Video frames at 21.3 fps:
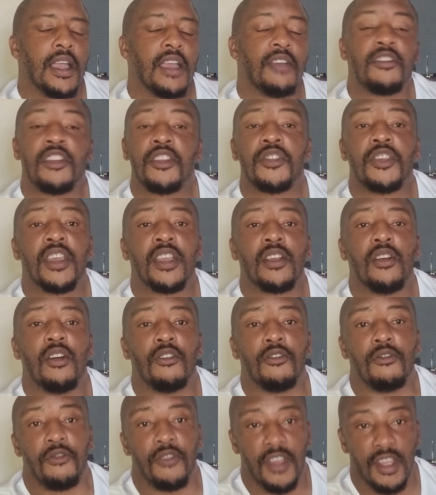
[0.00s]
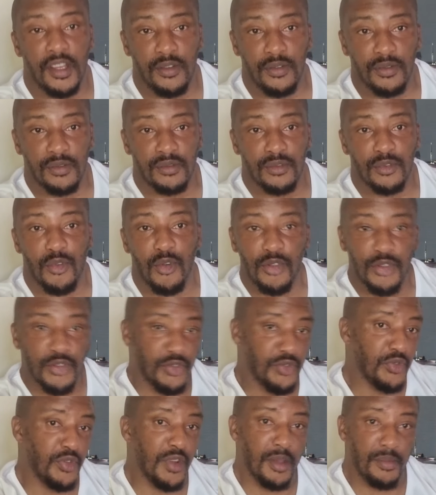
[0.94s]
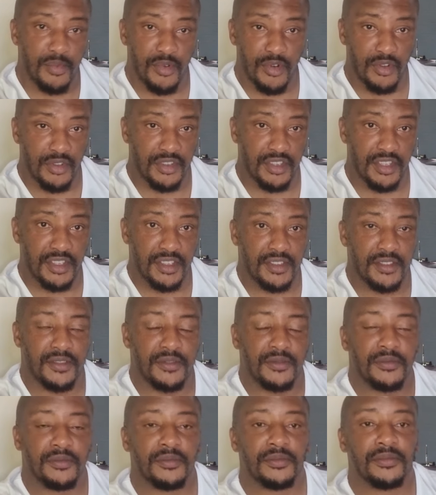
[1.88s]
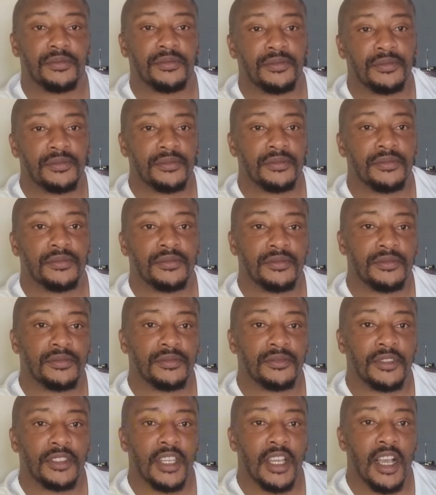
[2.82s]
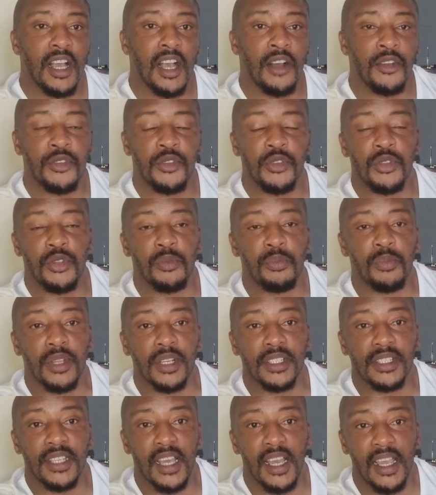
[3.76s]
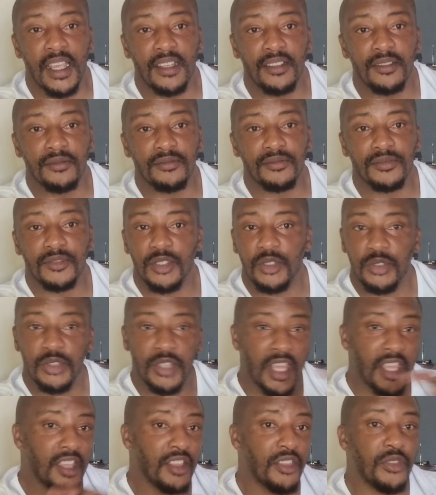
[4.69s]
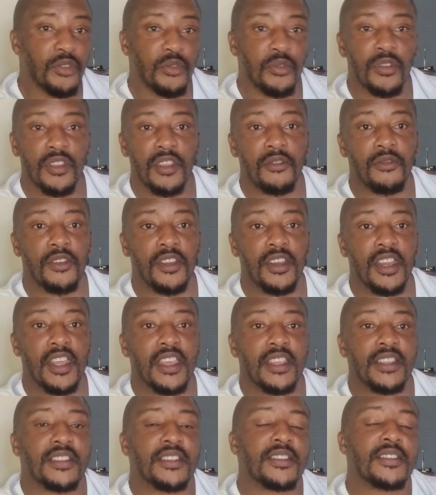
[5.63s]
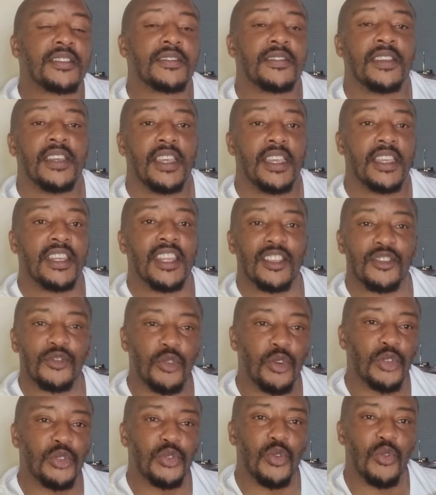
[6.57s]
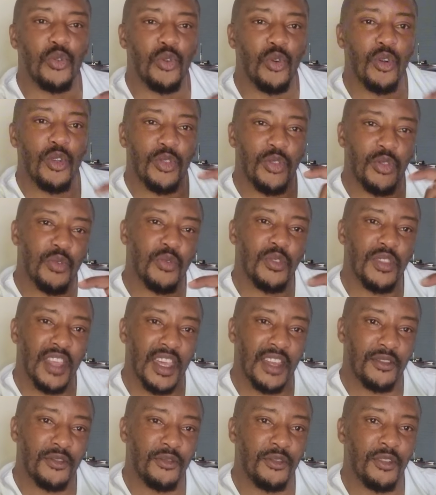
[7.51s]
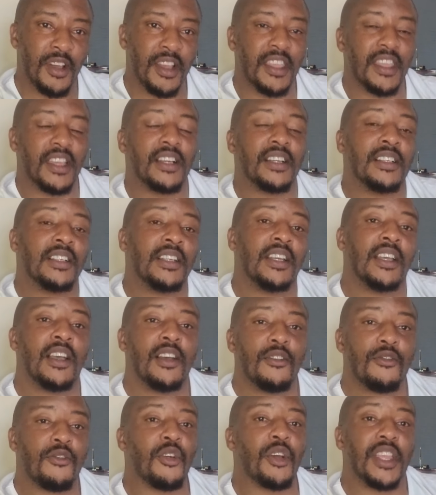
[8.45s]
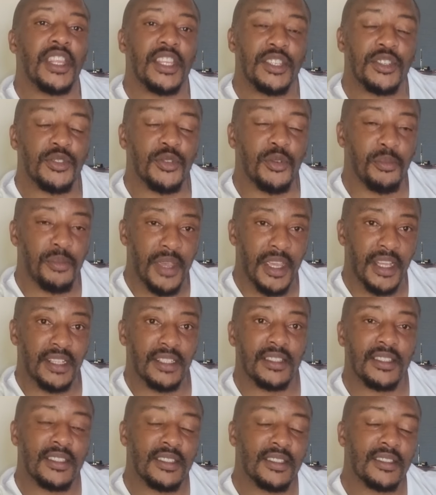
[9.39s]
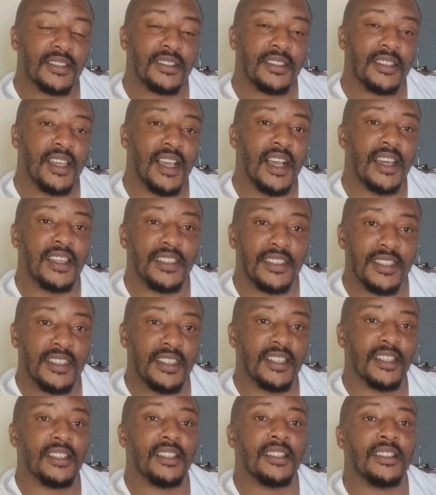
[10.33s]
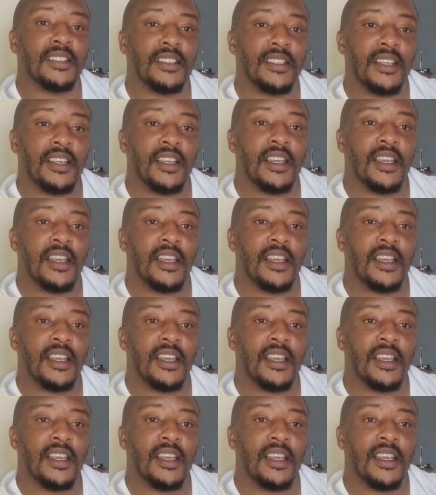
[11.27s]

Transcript: Everything of value goes through a process. How do you build iron? You take it through the furnace. It has got to go through that fire for it to melt until